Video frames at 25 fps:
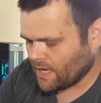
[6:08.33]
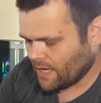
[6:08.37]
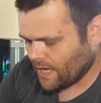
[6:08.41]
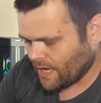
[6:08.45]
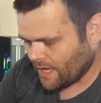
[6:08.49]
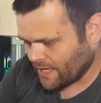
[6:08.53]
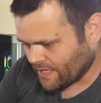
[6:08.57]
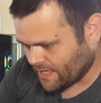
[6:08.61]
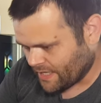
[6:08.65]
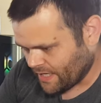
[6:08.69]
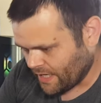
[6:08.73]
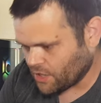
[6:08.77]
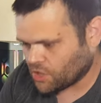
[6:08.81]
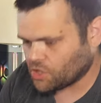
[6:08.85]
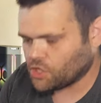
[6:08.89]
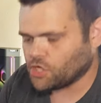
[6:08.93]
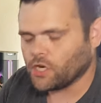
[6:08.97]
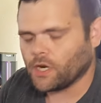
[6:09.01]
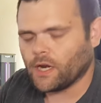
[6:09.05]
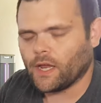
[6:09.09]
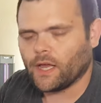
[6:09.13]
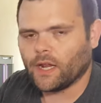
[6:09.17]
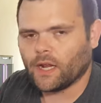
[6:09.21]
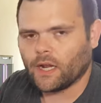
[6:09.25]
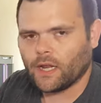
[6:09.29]

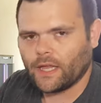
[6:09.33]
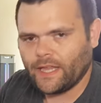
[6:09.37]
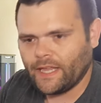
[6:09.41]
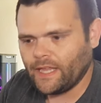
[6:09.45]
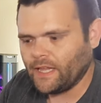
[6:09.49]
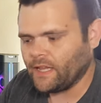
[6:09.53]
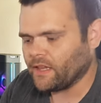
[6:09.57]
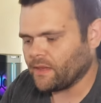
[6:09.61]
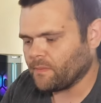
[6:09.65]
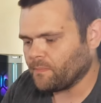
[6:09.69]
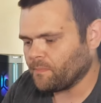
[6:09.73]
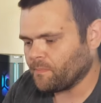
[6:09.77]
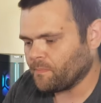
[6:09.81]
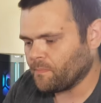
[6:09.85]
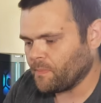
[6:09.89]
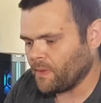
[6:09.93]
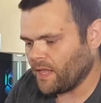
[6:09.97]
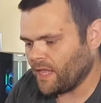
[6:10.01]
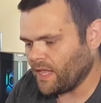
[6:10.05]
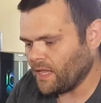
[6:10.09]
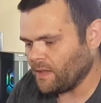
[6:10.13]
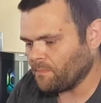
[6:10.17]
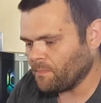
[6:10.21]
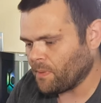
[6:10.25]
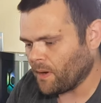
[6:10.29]
additional heat,
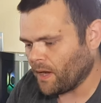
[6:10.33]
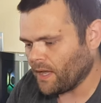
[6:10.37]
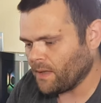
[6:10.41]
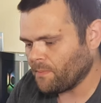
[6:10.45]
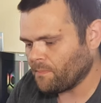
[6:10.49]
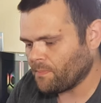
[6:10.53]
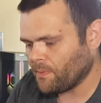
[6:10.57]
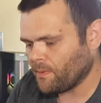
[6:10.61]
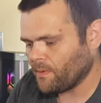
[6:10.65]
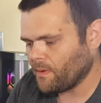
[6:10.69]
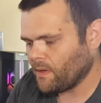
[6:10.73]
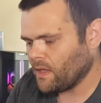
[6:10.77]
heat pipe,